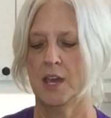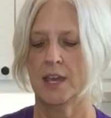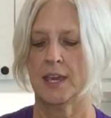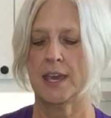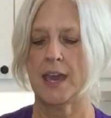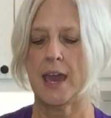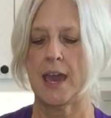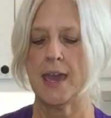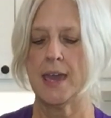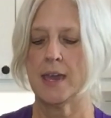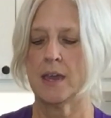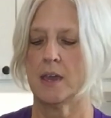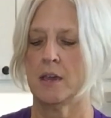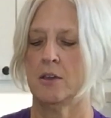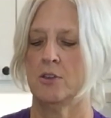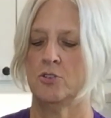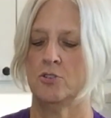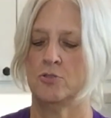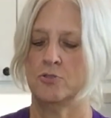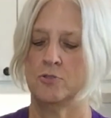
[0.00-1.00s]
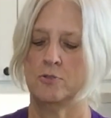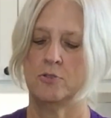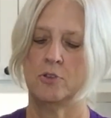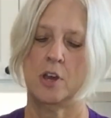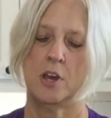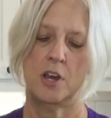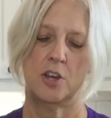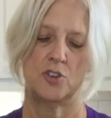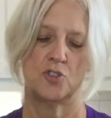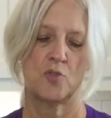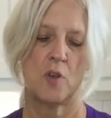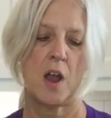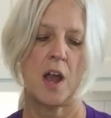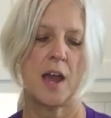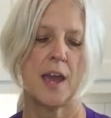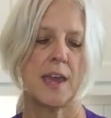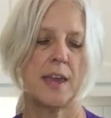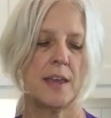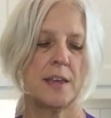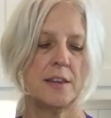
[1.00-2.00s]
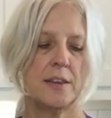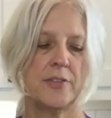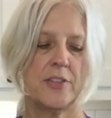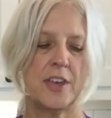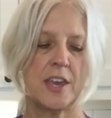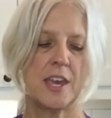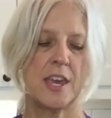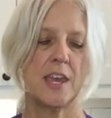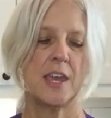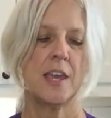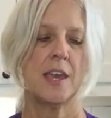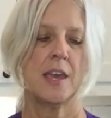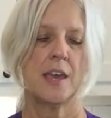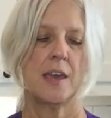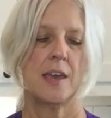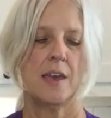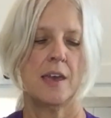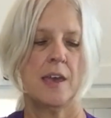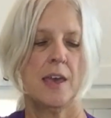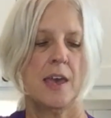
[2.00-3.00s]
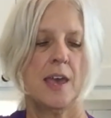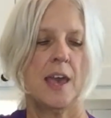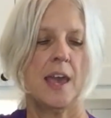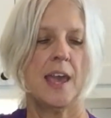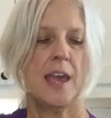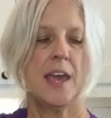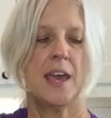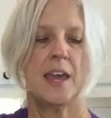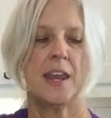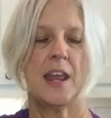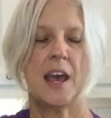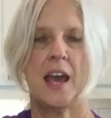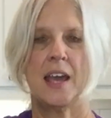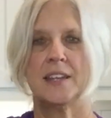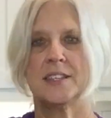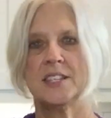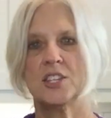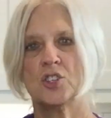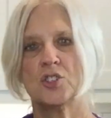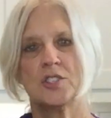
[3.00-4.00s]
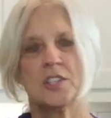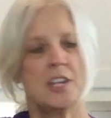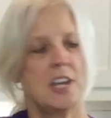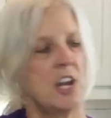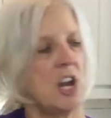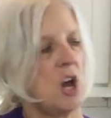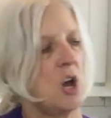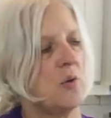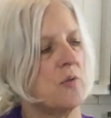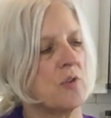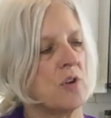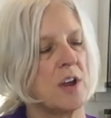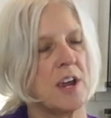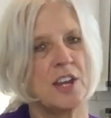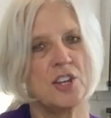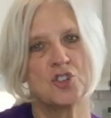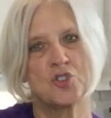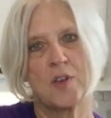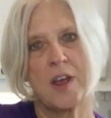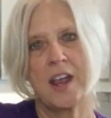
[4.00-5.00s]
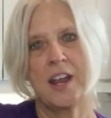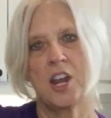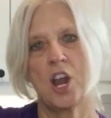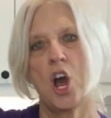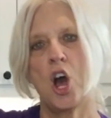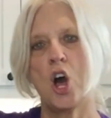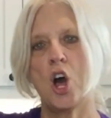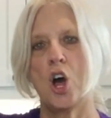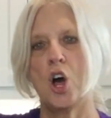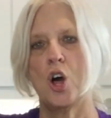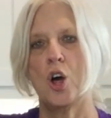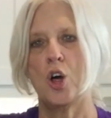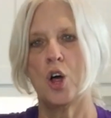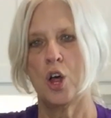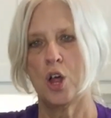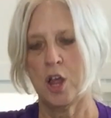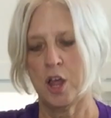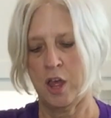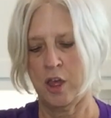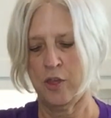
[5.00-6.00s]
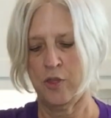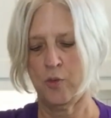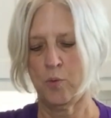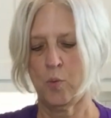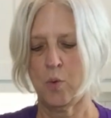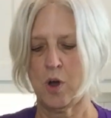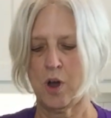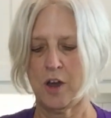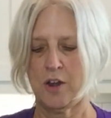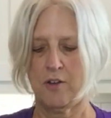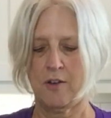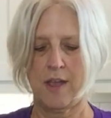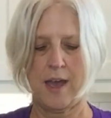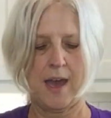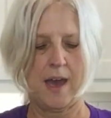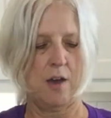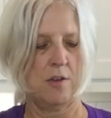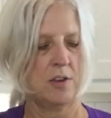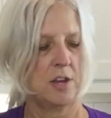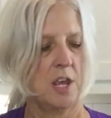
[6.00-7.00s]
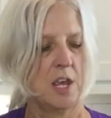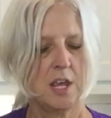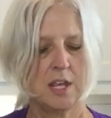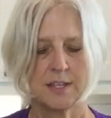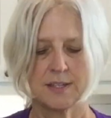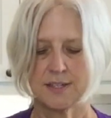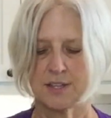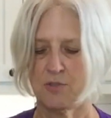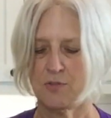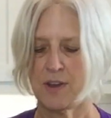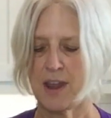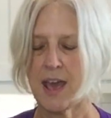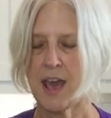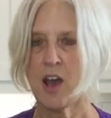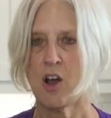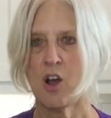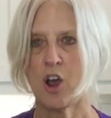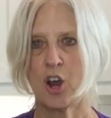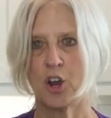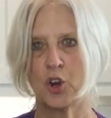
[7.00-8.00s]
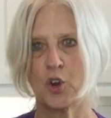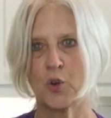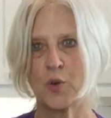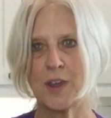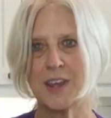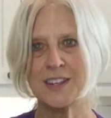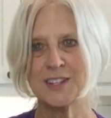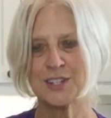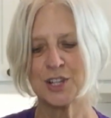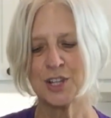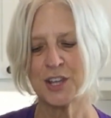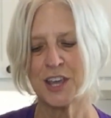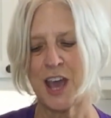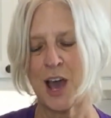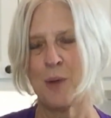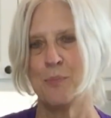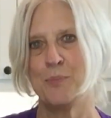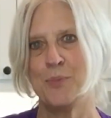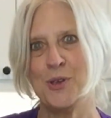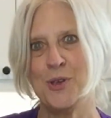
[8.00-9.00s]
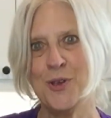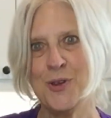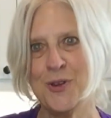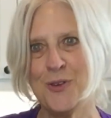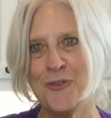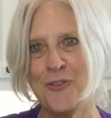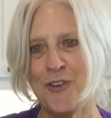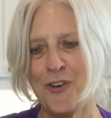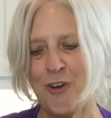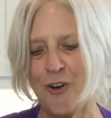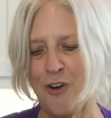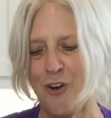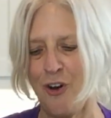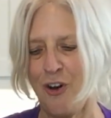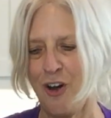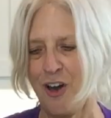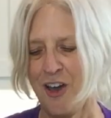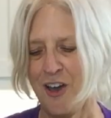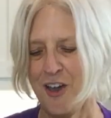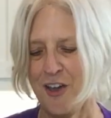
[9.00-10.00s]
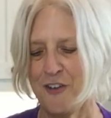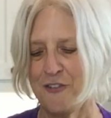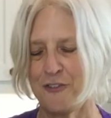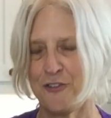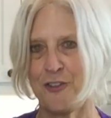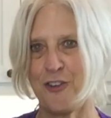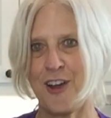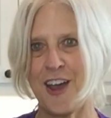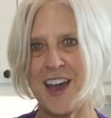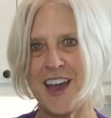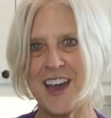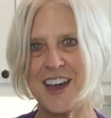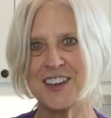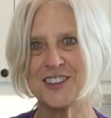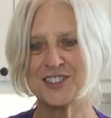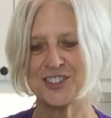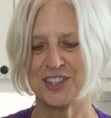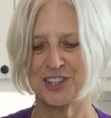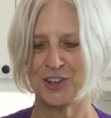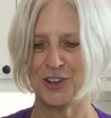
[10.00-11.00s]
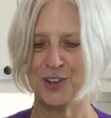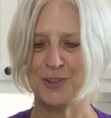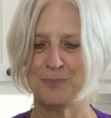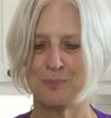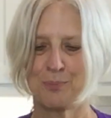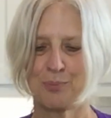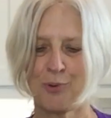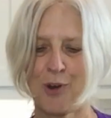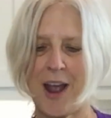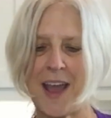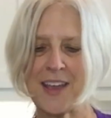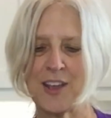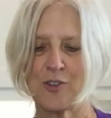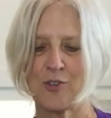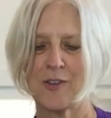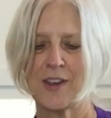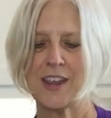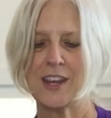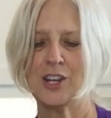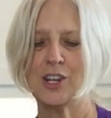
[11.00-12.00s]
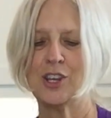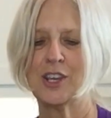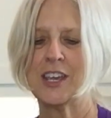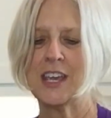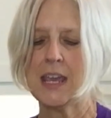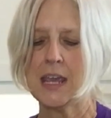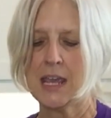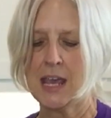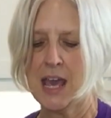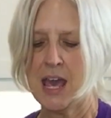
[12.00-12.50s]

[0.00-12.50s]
cake drying thing, and I tilted it over and drained all the water out. So now I'm going to, look how beautiful, fresh and bright green looking.